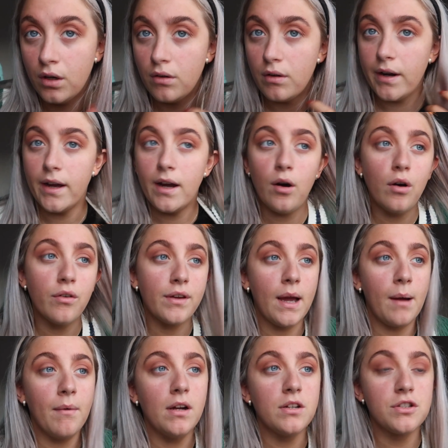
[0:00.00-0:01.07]
Right, off
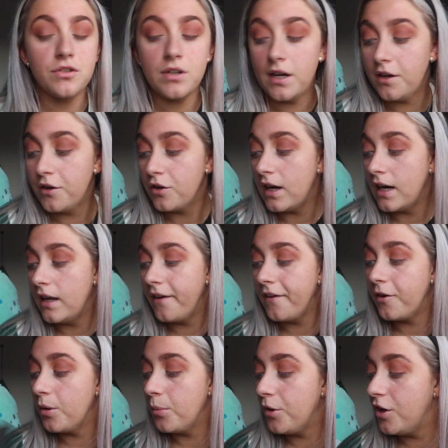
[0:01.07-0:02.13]
camera I just tried to do
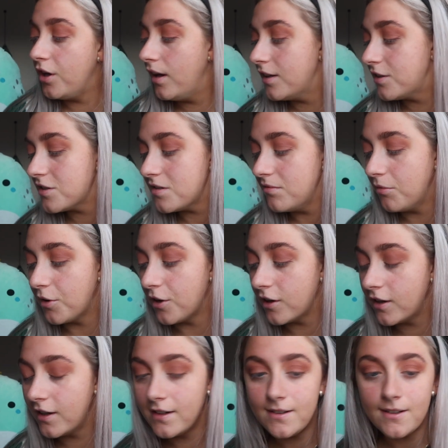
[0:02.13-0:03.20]
eyeliner, but it doesn't
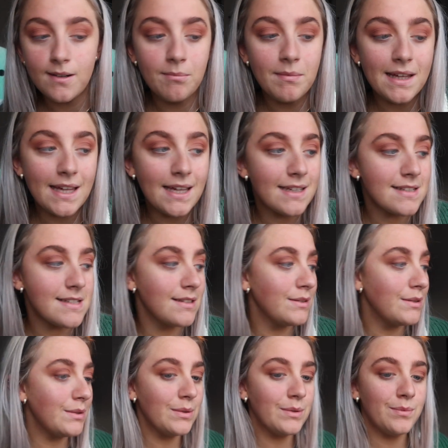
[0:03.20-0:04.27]
work on me,
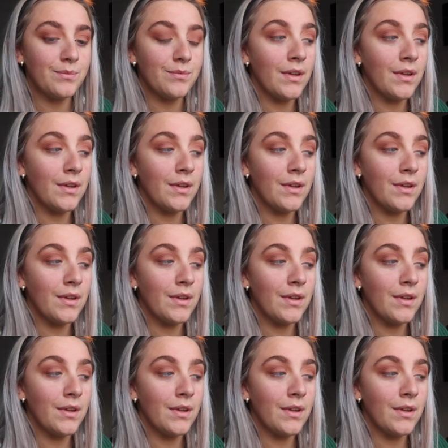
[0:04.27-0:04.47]
so